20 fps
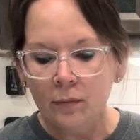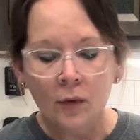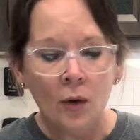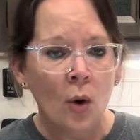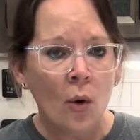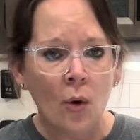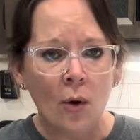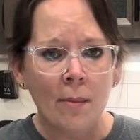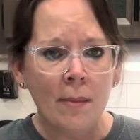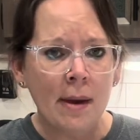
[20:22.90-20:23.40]

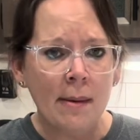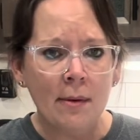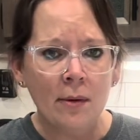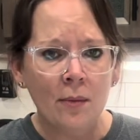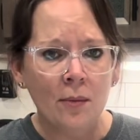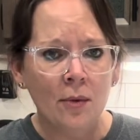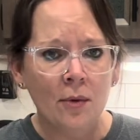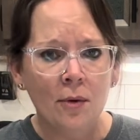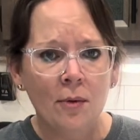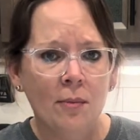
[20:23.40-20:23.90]
or maybe
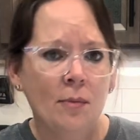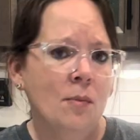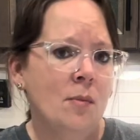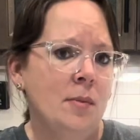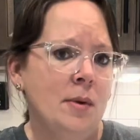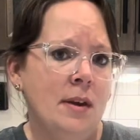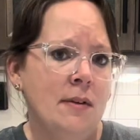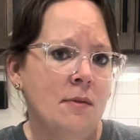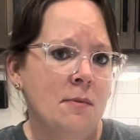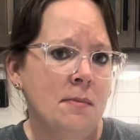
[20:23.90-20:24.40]
will
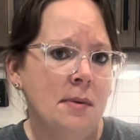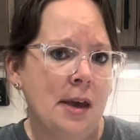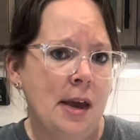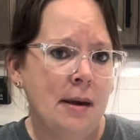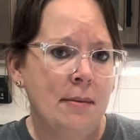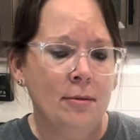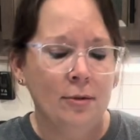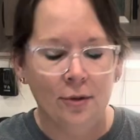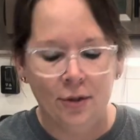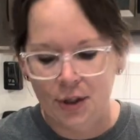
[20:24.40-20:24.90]
even be
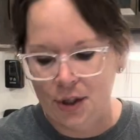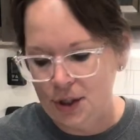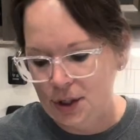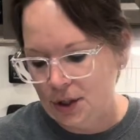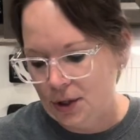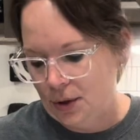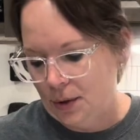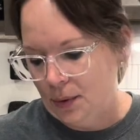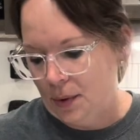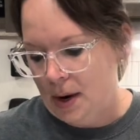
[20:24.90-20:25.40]
able to
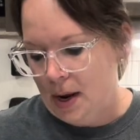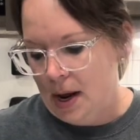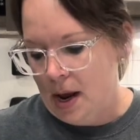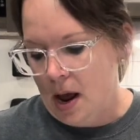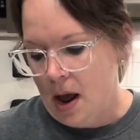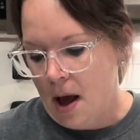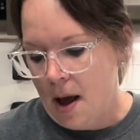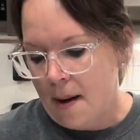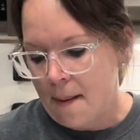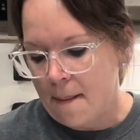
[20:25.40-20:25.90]
do.
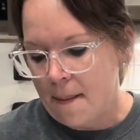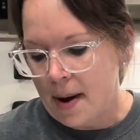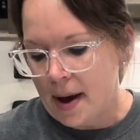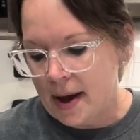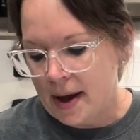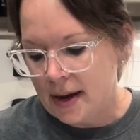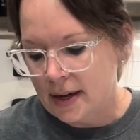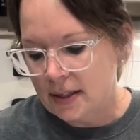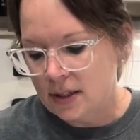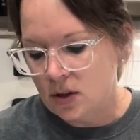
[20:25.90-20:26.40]
But
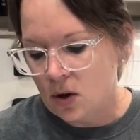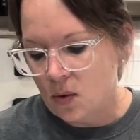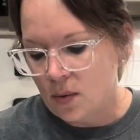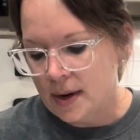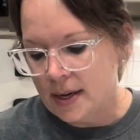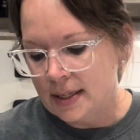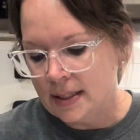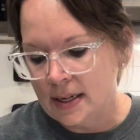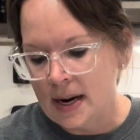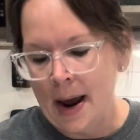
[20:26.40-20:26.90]
it's
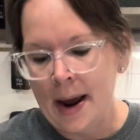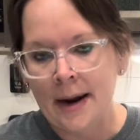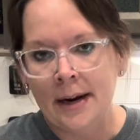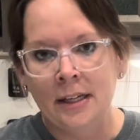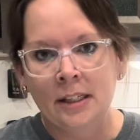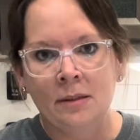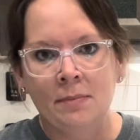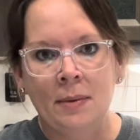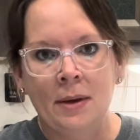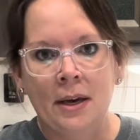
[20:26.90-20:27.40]
always
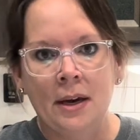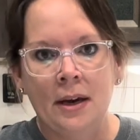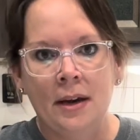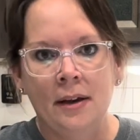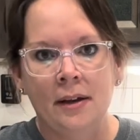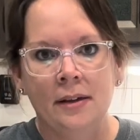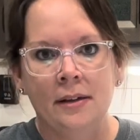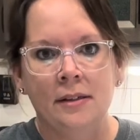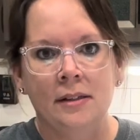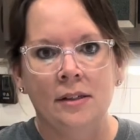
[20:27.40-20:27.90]
nice
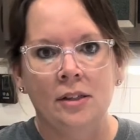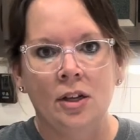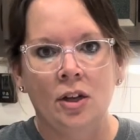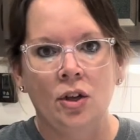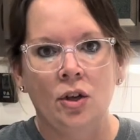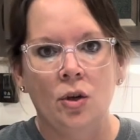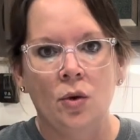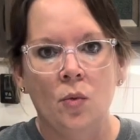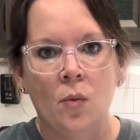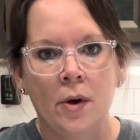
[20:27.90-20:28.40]
because
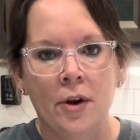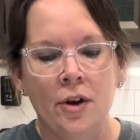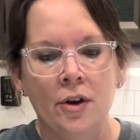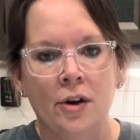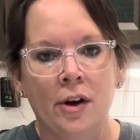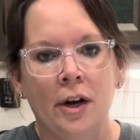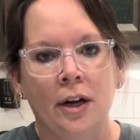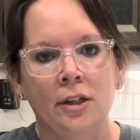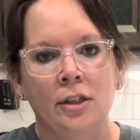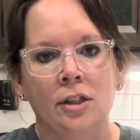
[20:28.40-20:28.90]
you want your
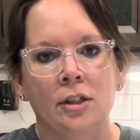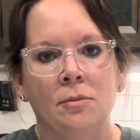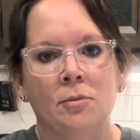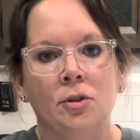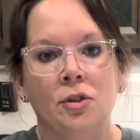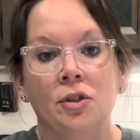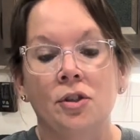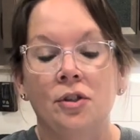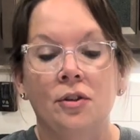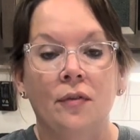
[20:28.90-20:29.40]

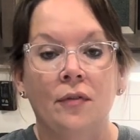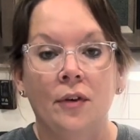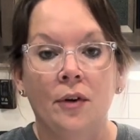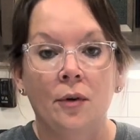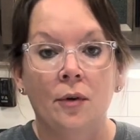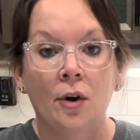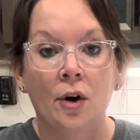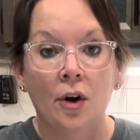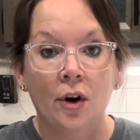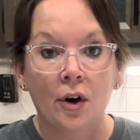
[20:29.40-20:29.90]
customers to
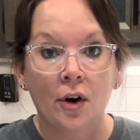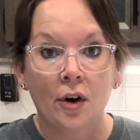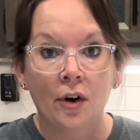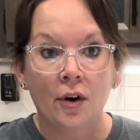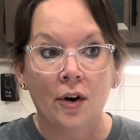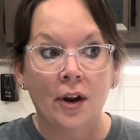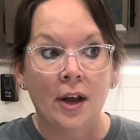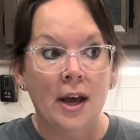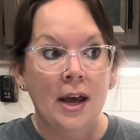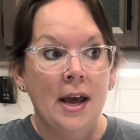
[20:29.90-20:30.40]
feel
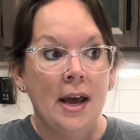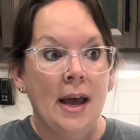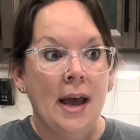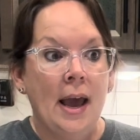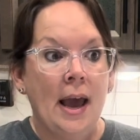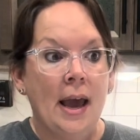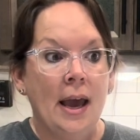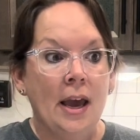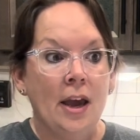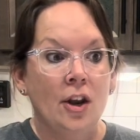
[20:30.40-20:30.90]
heard,
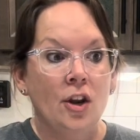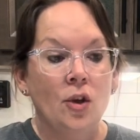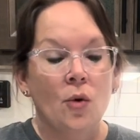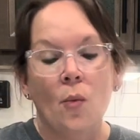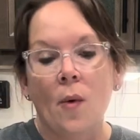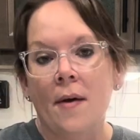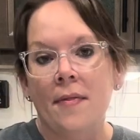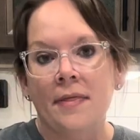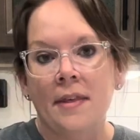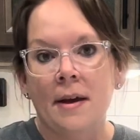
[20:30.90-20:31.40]
and you
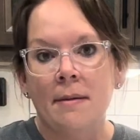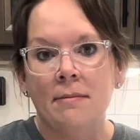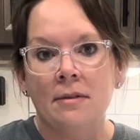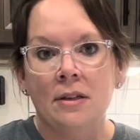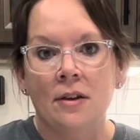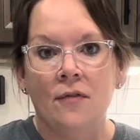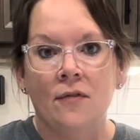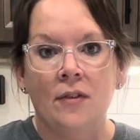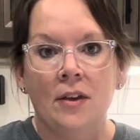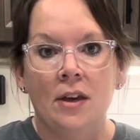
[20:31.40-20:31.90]
want them to
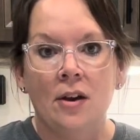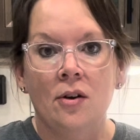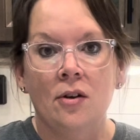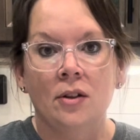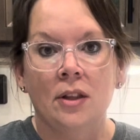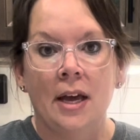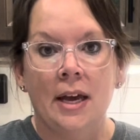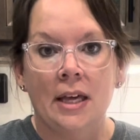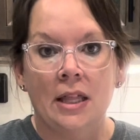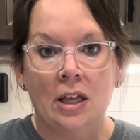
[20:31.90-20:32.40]
feel
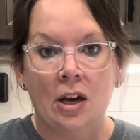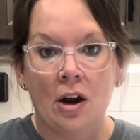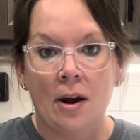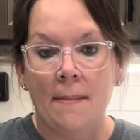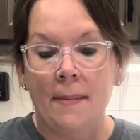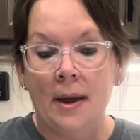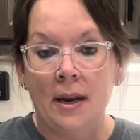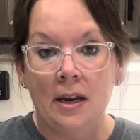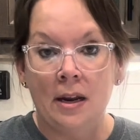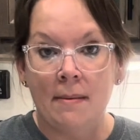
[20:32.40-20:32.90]
like their
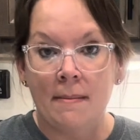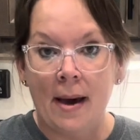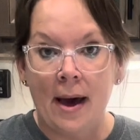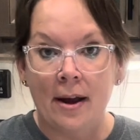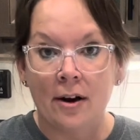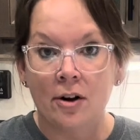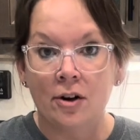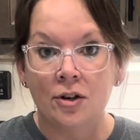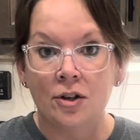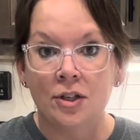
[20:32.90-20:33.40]
opinion
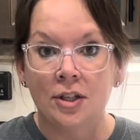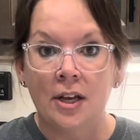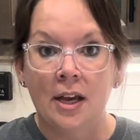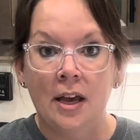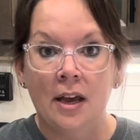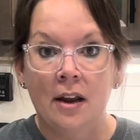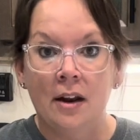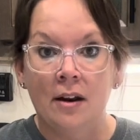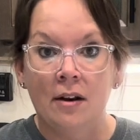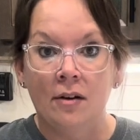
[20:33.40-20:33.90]
matters,
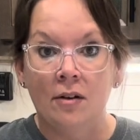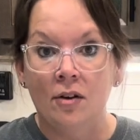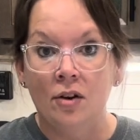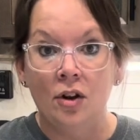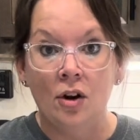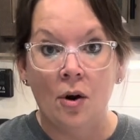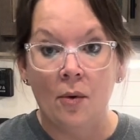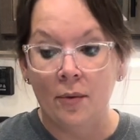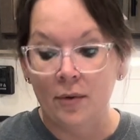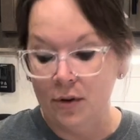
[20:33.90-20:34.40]
and
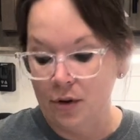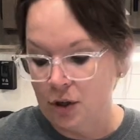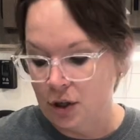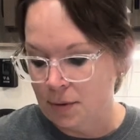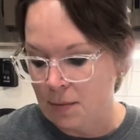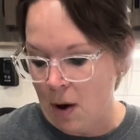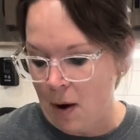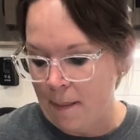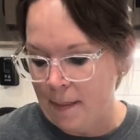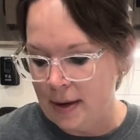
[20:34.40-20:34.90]
with your
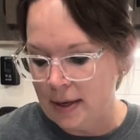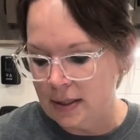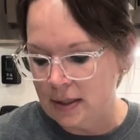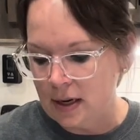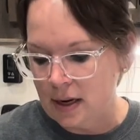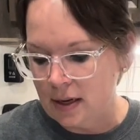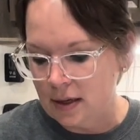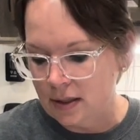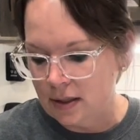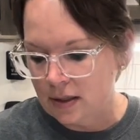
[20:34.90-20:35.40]
small
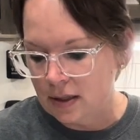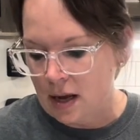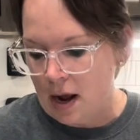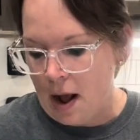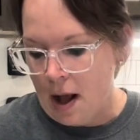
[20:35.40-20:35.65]
business.